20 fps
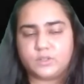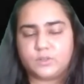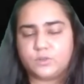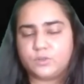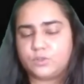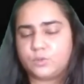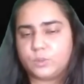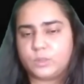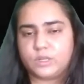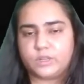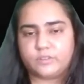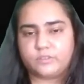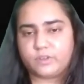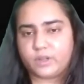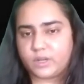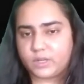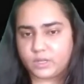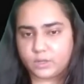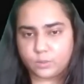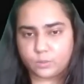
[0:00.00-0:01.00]
usually of
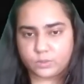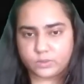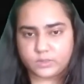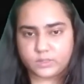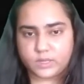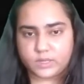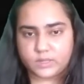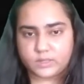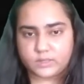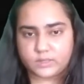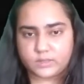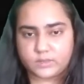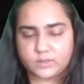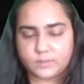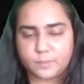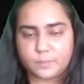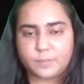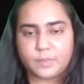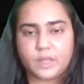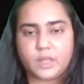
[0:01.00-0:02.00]
unequal sizes.